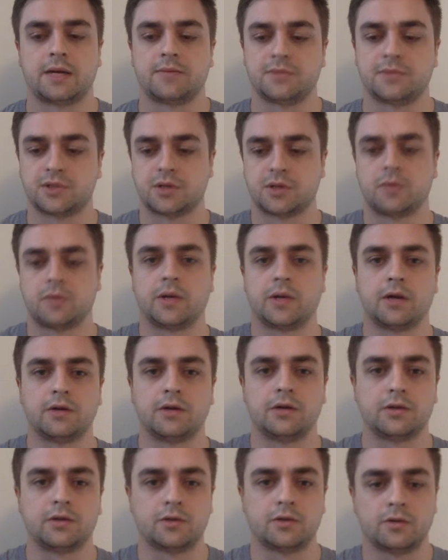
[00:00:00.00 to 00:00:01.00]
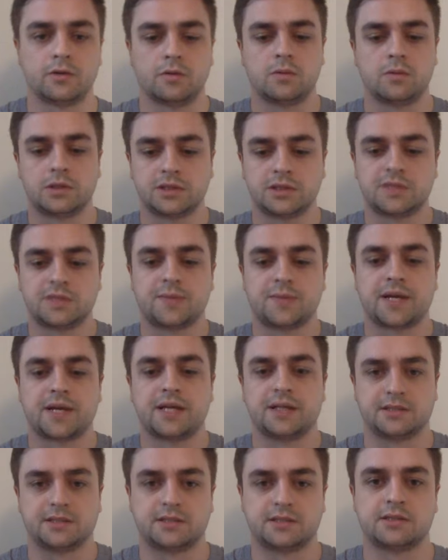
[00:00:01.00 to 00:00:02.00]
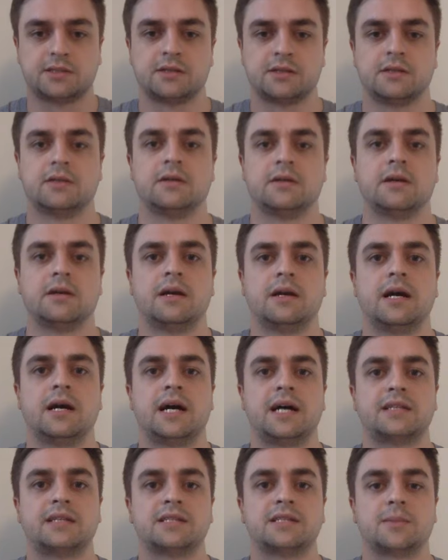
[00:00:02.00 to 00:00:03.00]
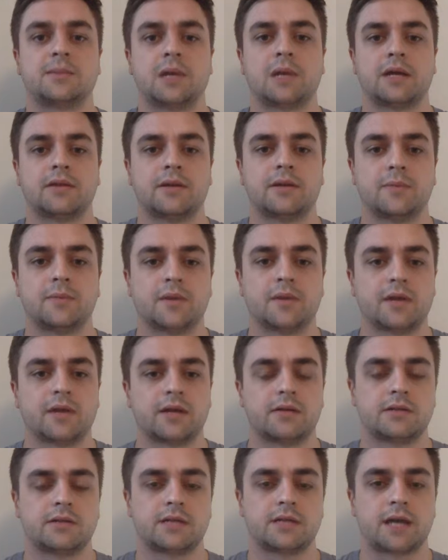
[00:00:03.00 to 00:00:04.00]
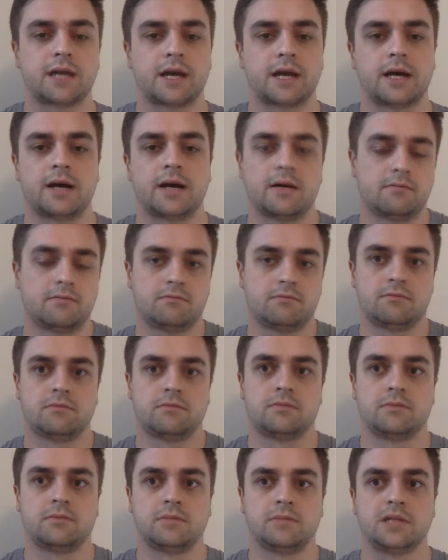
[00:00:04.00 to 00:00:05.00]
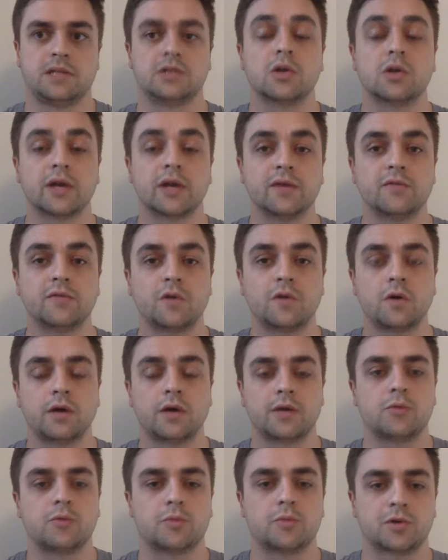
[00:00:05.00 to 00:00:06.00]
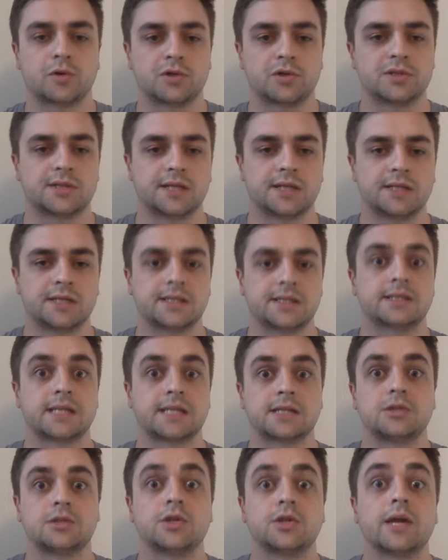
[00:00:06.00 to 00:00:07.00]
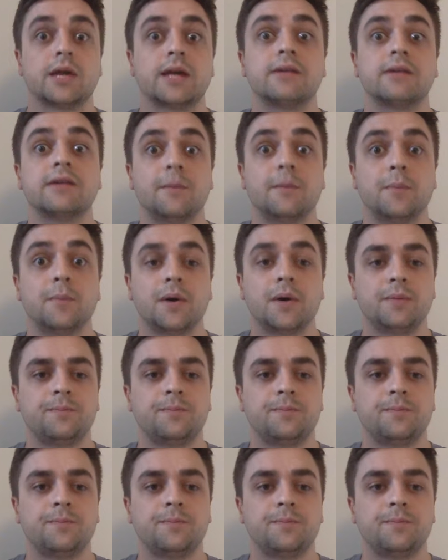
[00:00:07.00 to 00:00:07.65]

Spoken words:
So we only do one space and supply the number that it is looking for, and it will produce the successor to that number.